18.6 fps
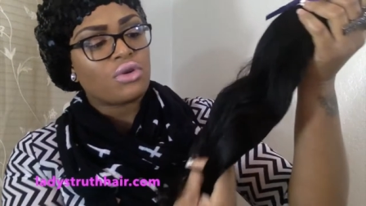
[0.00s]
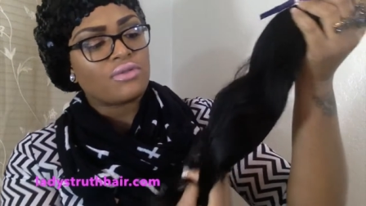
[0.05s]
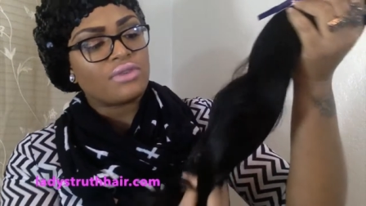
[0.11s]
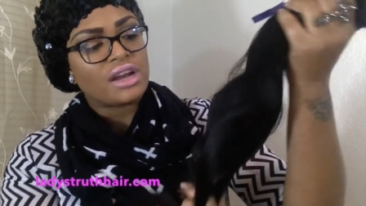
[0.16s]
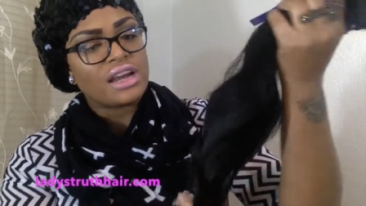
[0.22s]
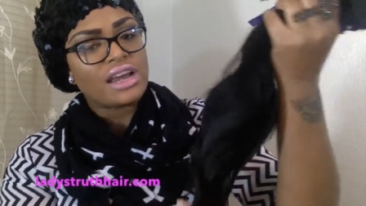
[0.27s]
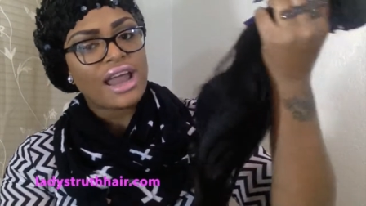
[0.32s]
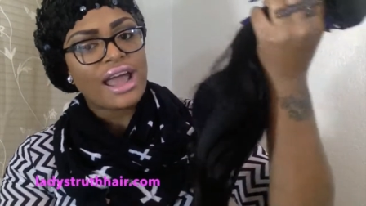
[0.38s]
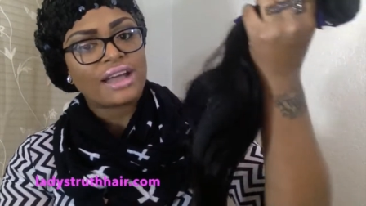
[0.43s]
of a
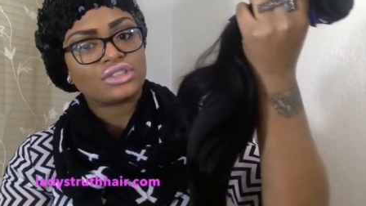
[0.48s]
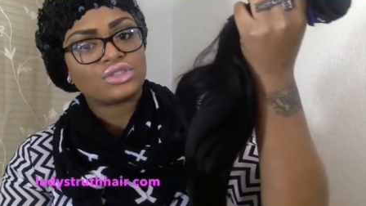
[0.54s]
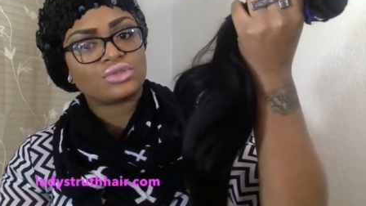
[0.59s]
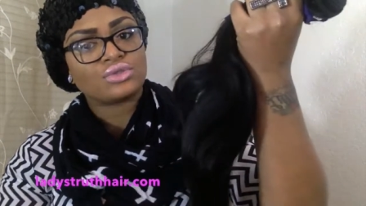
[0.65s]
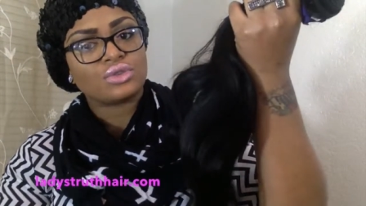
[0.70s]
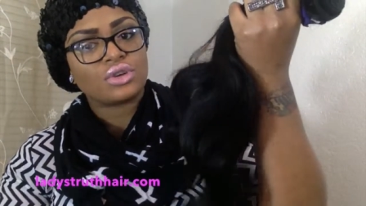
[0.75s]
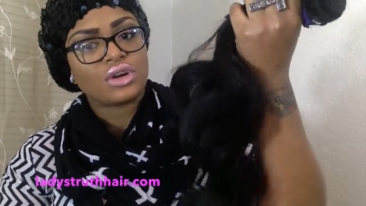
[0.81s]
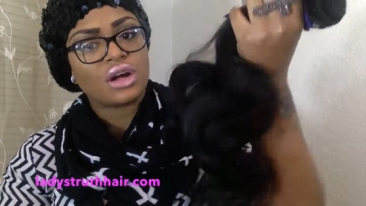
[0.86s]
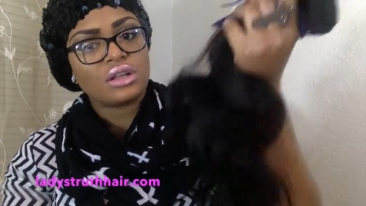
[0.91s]

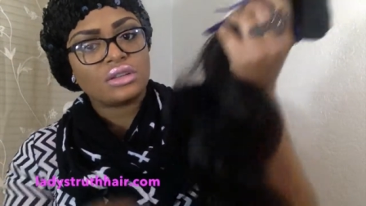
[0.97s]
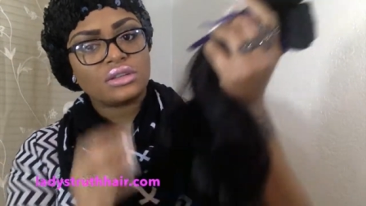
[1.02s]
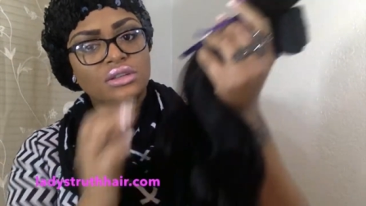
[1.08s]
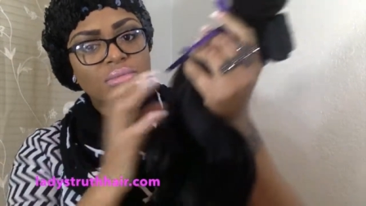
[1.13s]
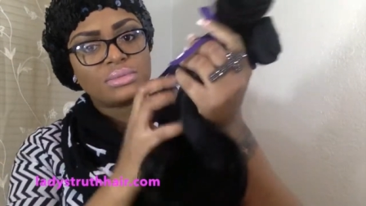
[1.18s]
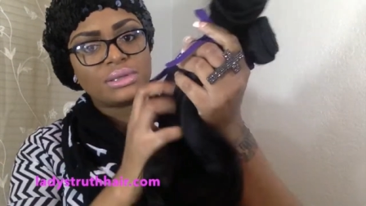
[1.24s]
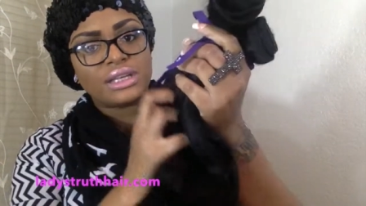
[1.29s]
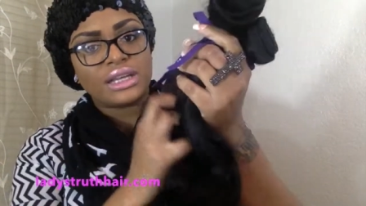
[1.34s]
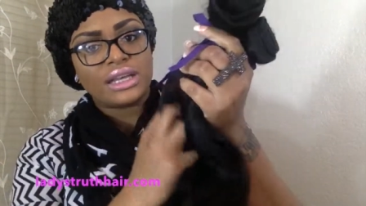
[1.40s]
natural color
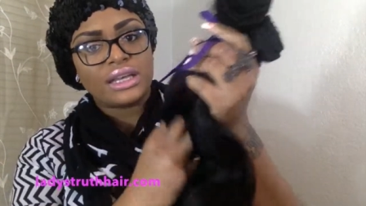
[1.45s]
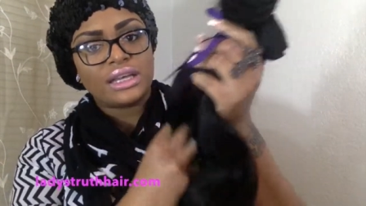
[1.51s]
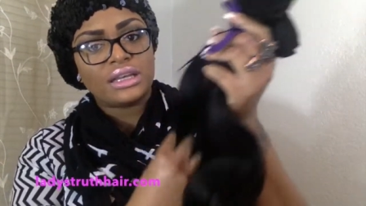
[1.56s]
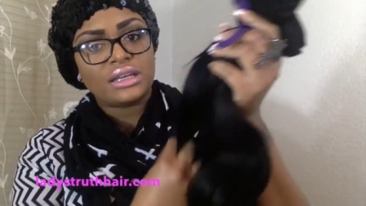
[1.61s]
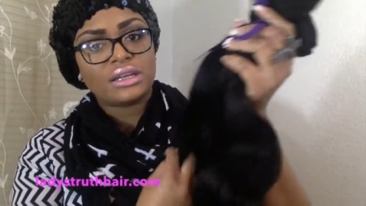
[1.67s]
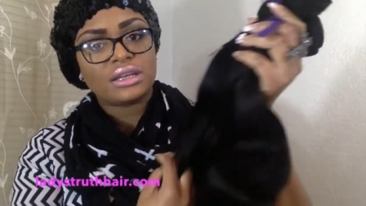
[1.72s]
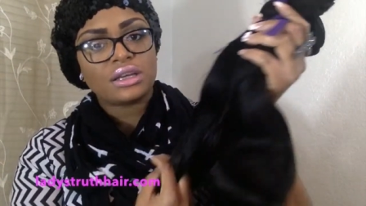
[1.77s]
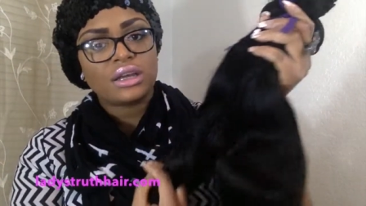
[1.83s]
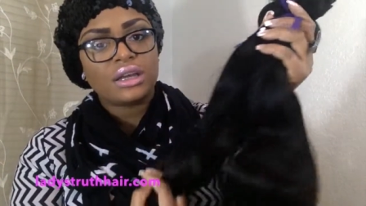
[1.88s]

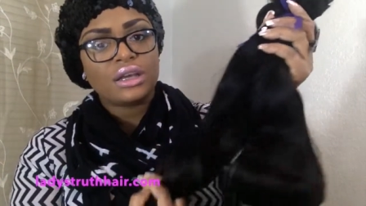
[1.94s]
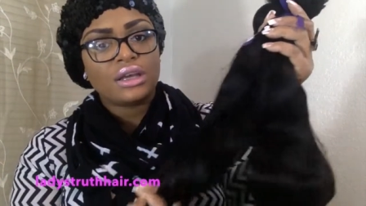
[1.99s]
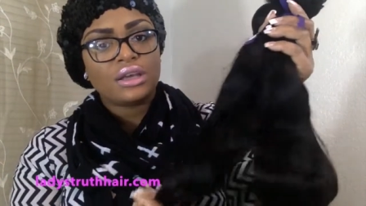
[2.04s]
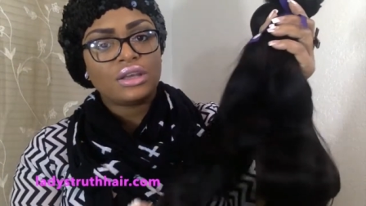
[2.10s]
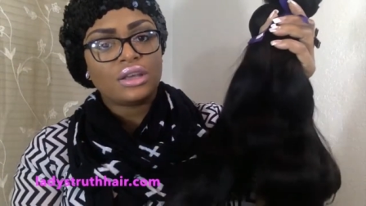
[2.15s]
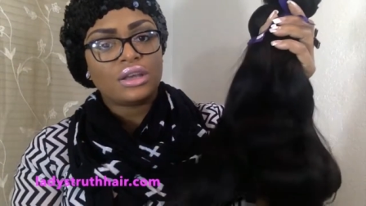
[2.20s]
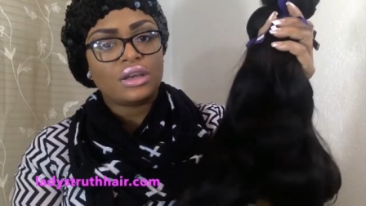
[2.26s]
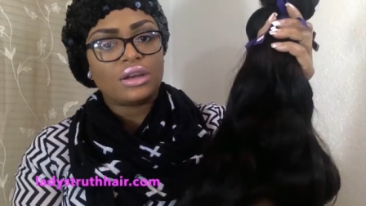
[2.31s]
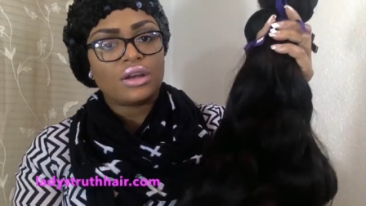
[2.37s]
blend,
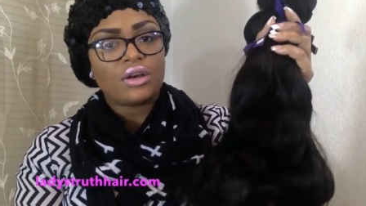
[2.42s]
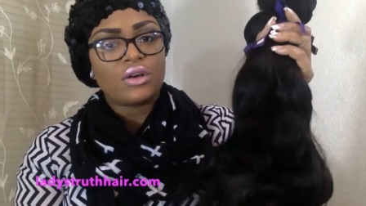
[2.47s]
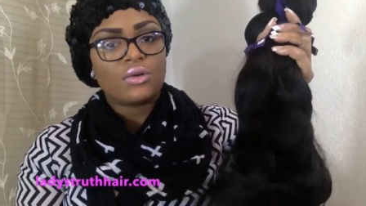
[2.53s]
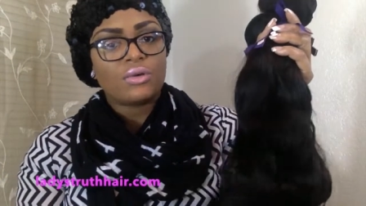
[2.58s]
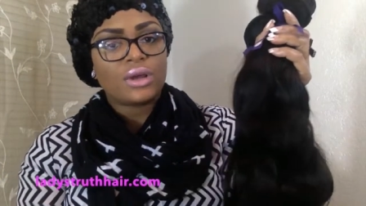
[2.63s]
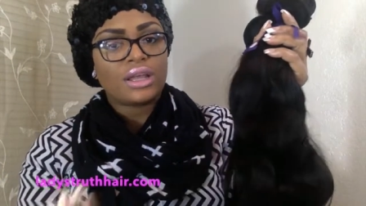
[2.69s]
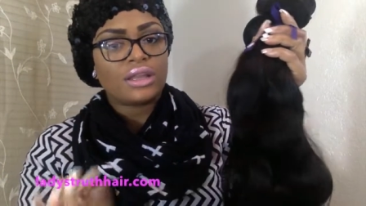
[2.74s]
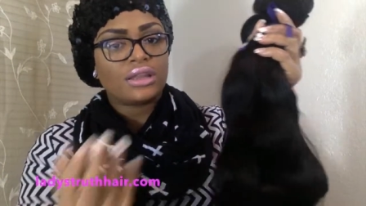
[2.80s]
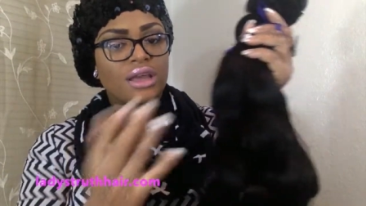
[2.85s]
you know,
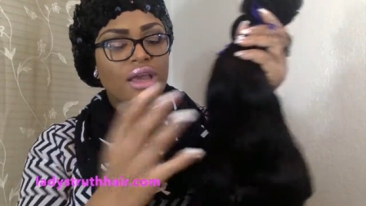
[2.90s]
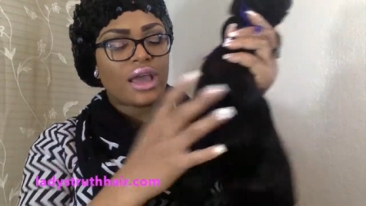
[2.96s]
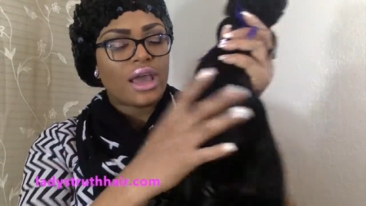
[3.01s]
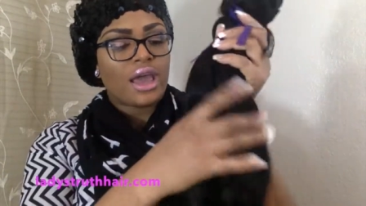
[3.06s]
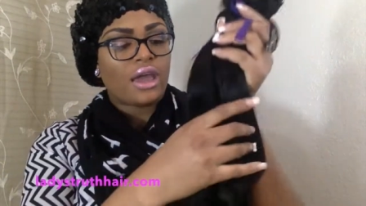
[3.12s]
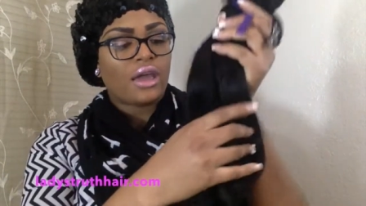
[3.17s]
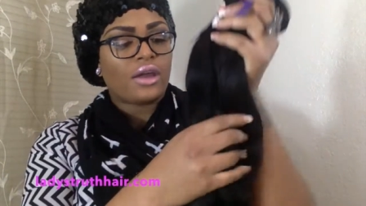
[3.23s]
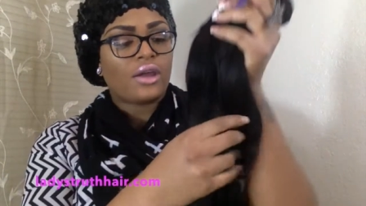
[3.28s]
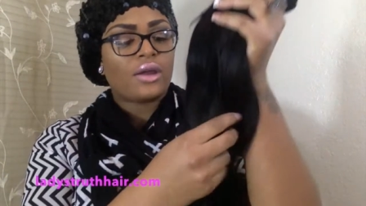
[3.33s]
in the
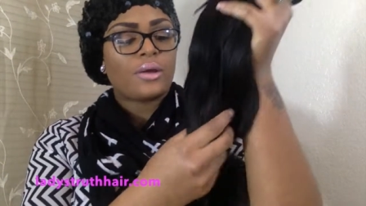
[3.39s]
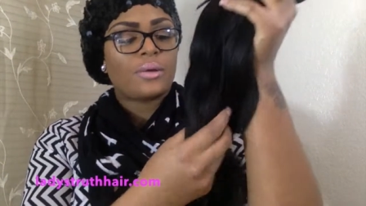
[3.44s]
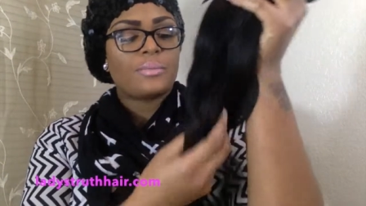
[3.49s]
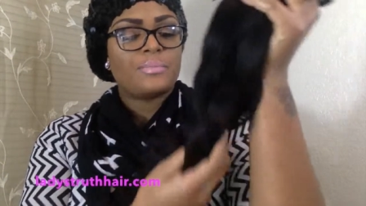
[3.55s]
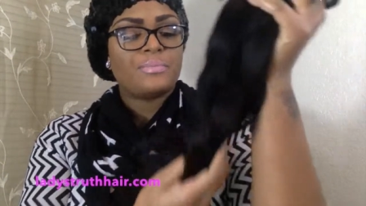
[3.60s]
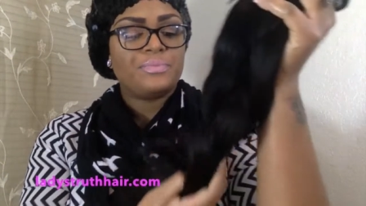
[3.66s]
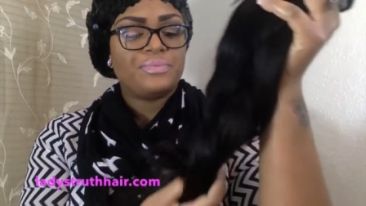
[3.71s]
hair.